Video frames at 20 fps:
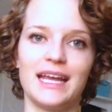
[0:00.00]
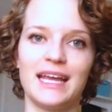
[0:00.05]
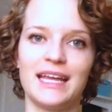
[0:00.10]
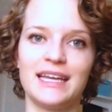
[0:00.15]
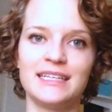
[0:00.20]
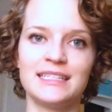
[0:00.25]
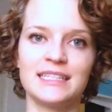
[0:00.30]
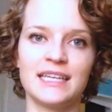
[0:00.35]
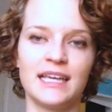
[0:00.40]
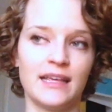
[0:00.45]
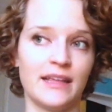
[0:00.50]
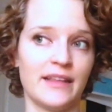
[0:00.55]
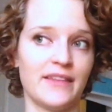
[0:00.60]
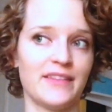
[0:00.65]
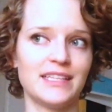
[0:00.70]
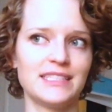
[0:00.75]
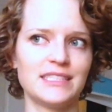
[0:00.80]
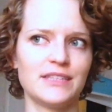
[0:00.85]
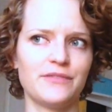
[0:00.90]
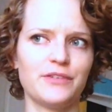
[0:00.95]
And
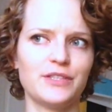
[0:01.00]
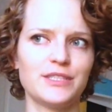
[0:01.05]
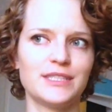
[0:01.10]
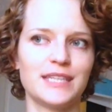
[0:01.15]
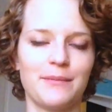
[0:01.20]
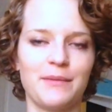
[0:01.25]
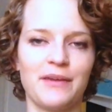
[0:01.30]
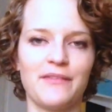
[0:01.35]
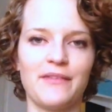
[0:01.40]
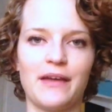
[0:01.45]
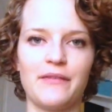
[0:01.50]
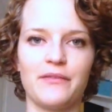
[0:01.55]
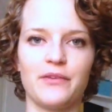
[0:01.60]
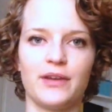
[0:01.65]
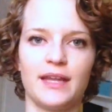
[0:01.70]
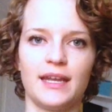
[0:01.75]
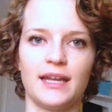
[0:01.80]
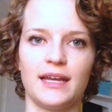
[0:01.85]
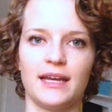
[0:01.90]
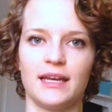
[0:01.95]
that's the first time I've ever
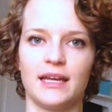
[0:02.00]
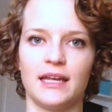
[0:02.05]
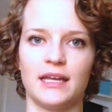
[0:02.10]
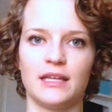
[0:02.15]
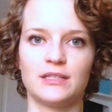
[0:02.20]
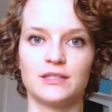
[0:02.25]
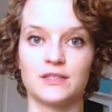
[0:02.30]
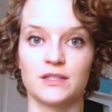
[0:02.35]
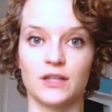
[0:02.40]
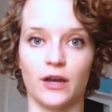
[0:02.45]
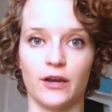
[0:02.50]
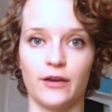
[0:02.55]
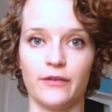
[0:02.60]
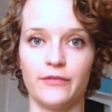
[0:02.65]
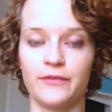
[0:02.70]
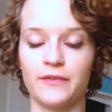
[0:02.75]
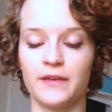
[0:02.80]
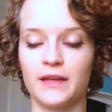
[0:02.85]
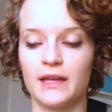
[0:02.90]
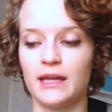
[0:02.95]
knit a
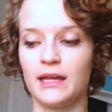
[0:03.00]
scarf,